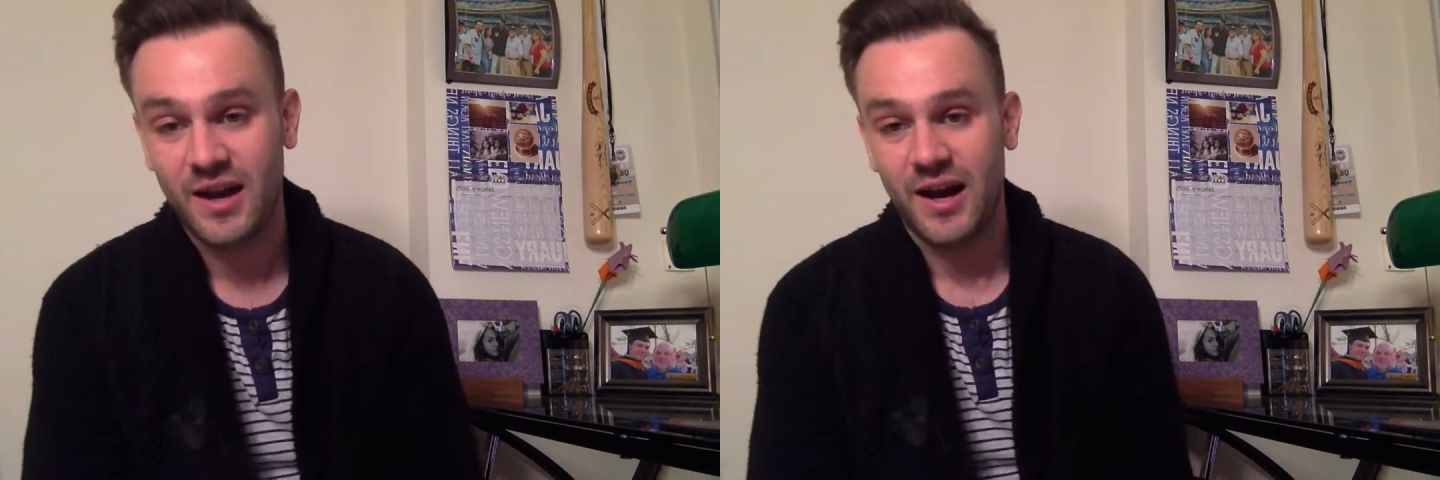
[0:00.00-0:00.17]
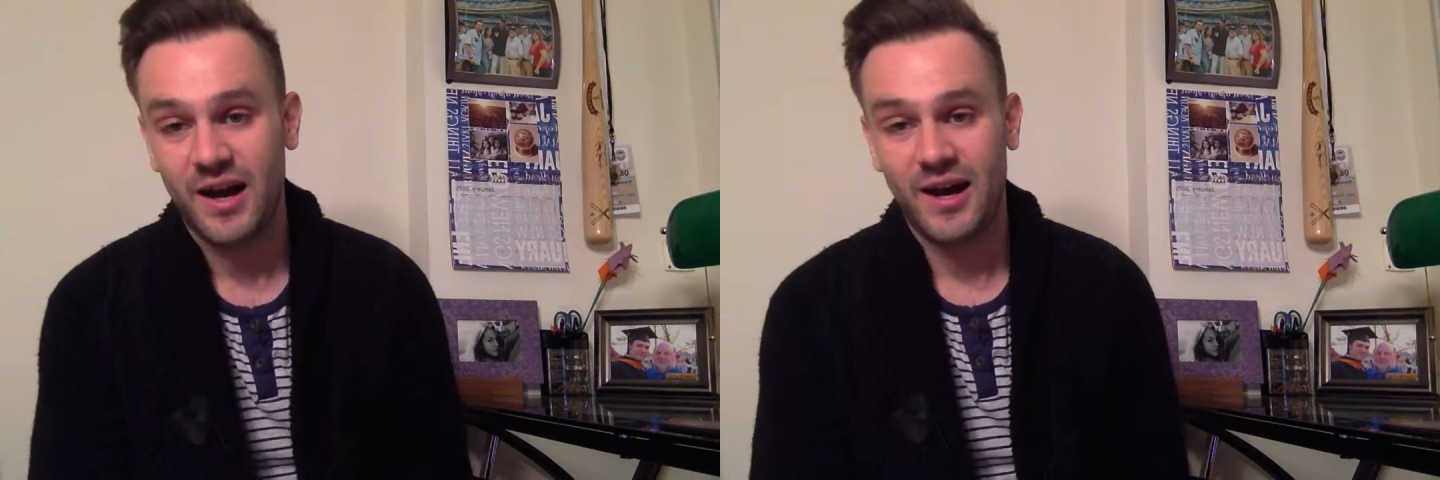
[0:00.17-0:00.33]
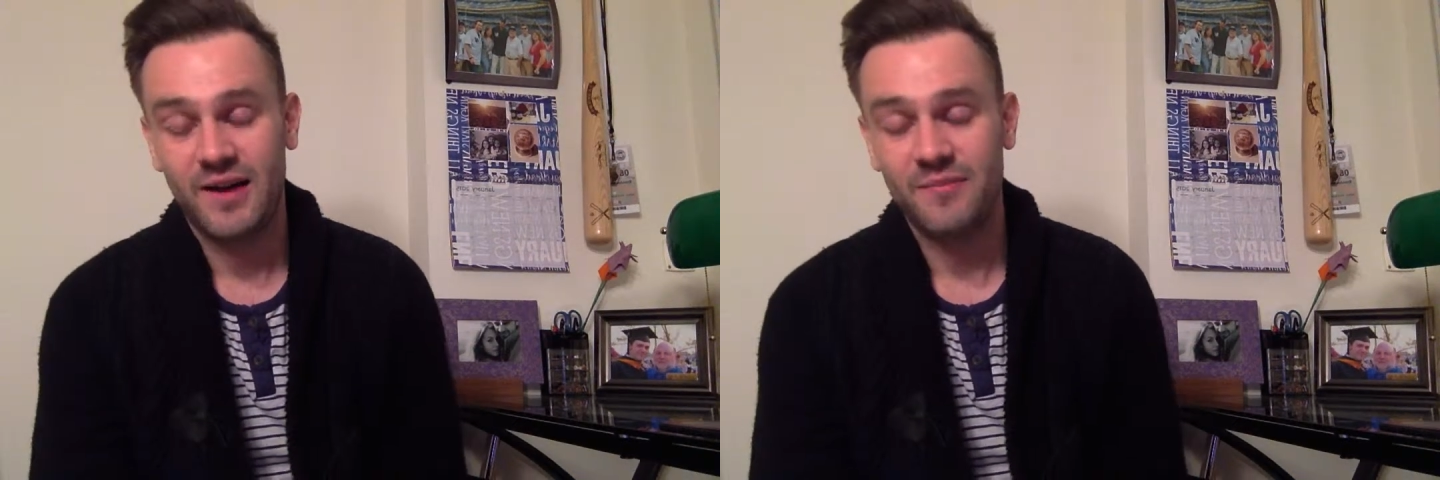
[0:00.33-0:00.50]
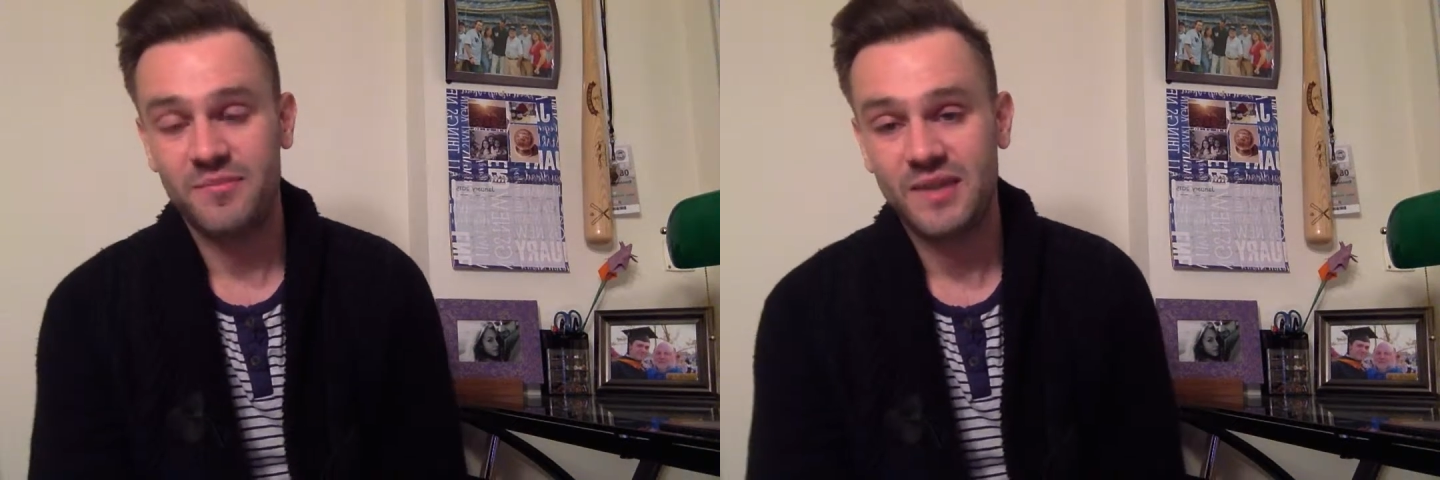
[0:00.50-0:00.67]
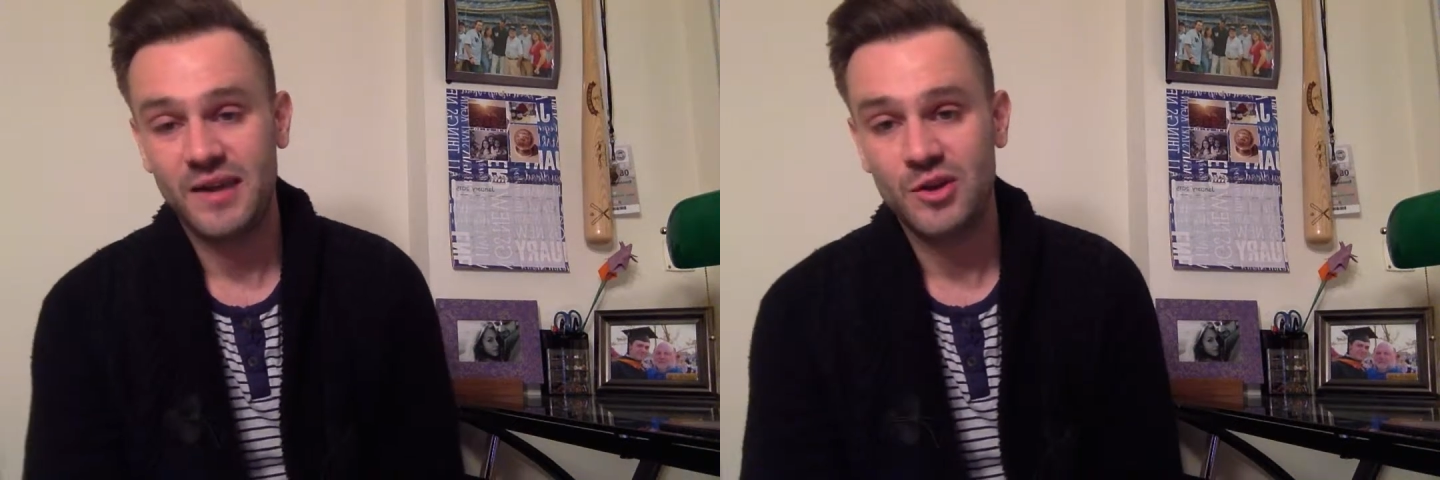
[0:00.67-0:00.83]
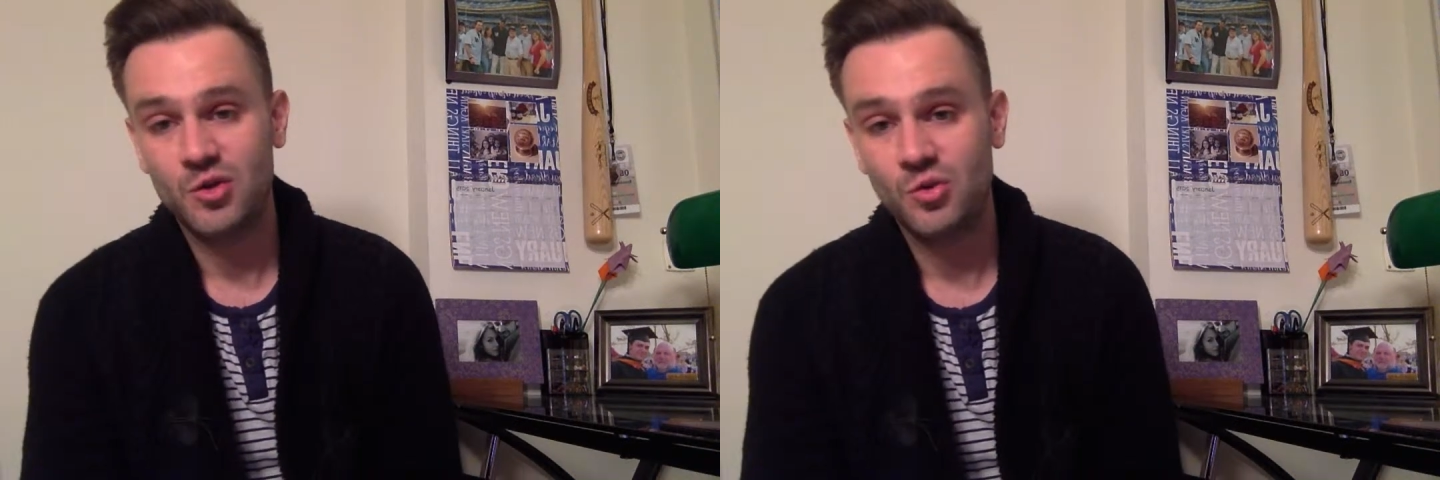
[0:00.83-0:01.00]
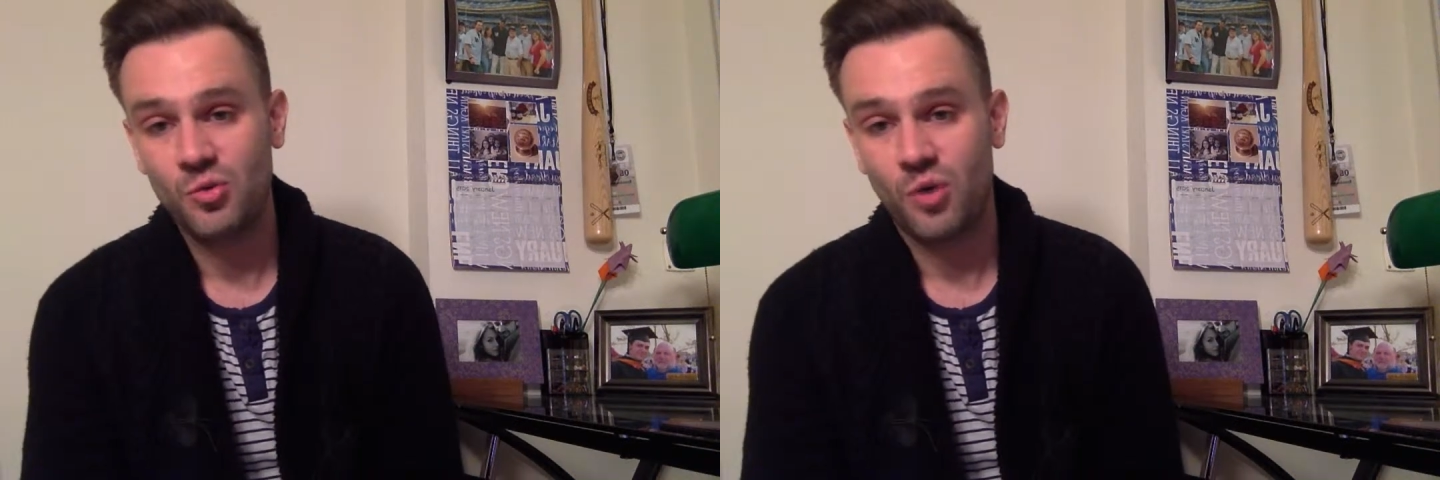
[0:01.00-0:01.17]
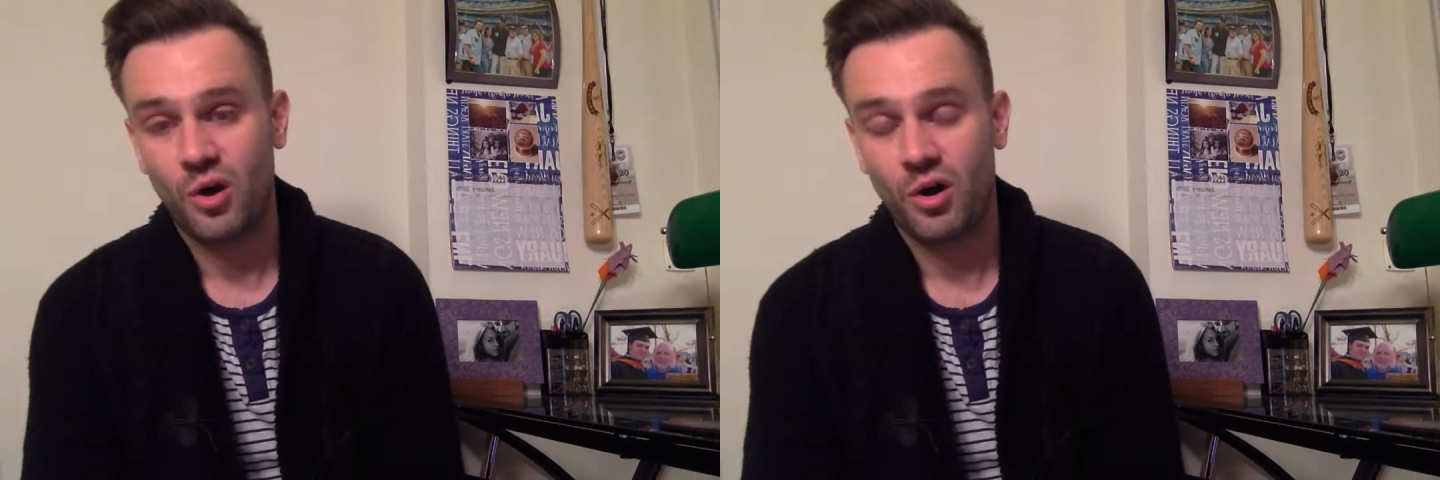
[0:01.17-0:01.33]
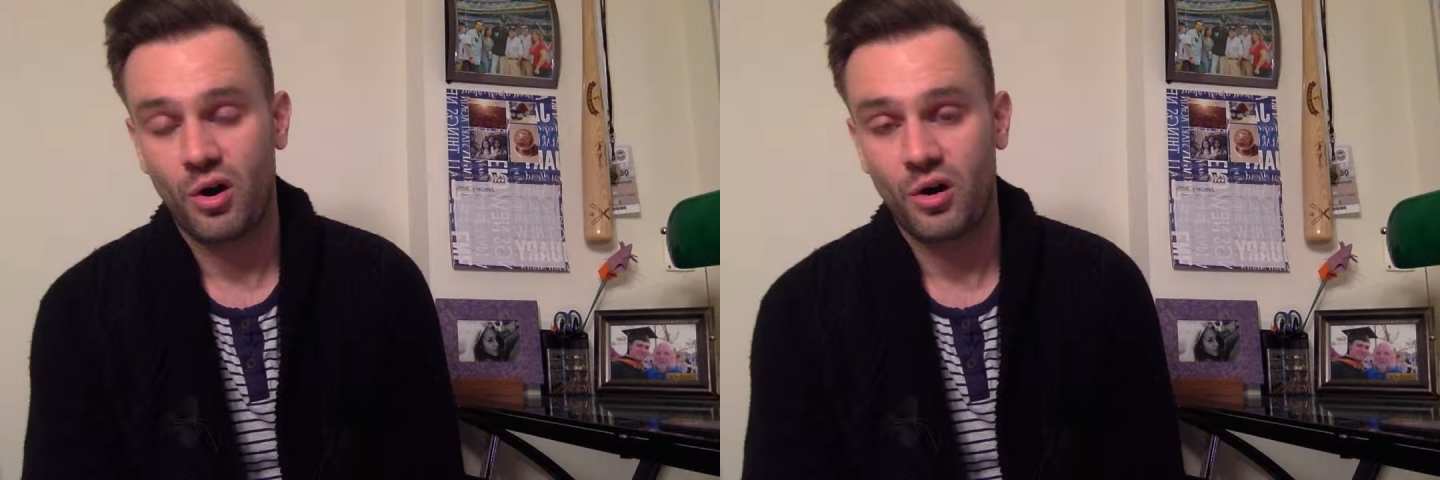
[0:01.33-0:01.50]
that you
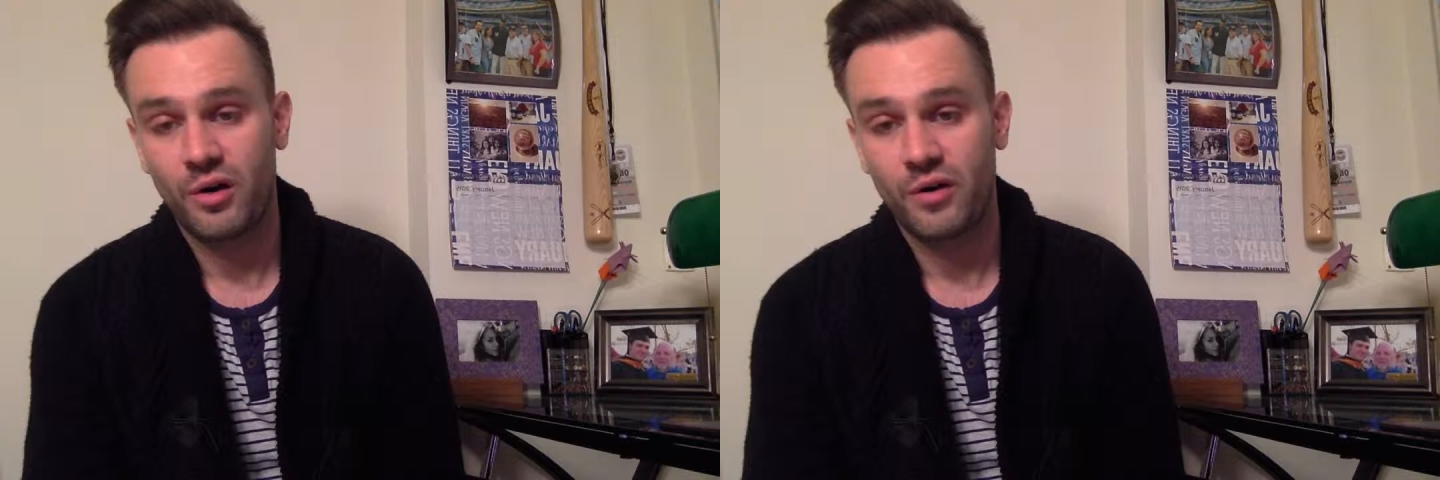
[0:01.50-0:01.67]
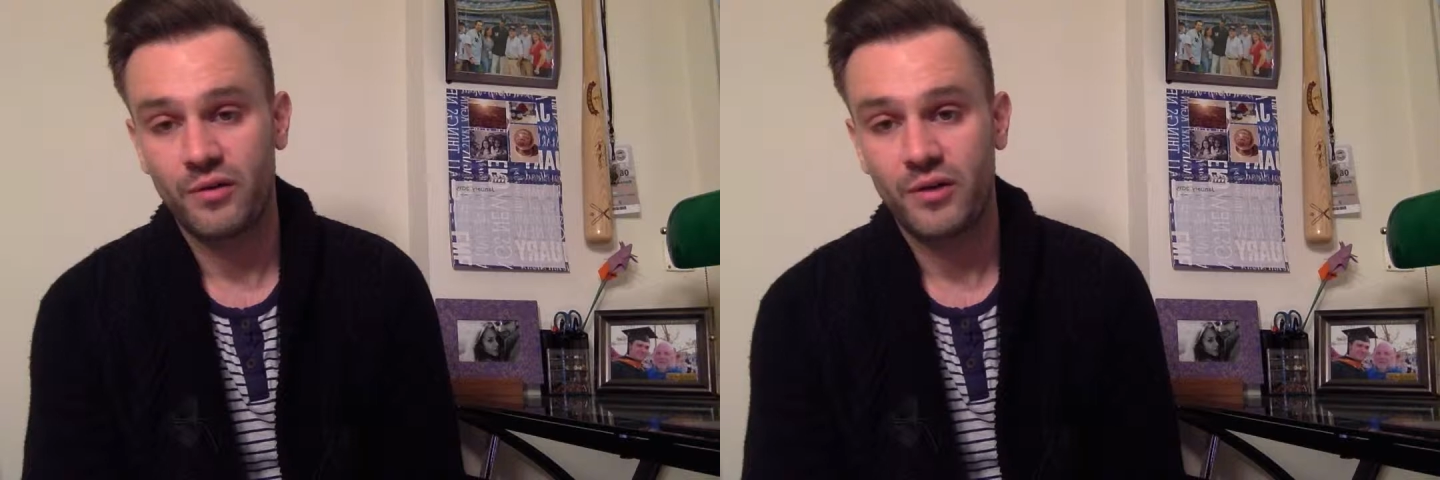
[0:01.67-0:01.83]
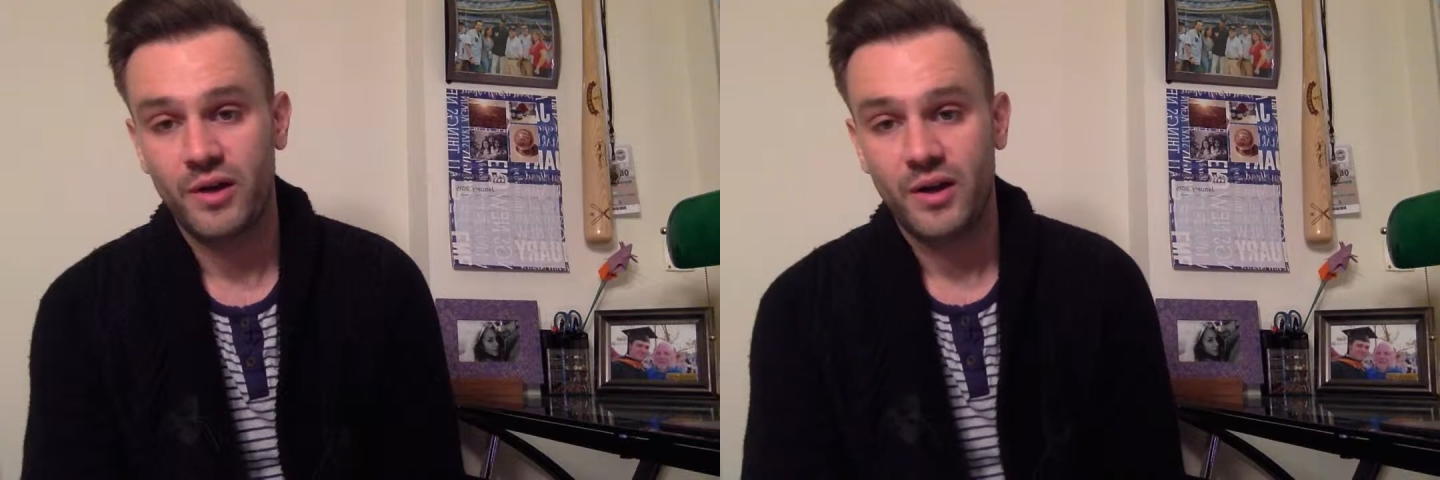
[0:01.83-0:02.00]
are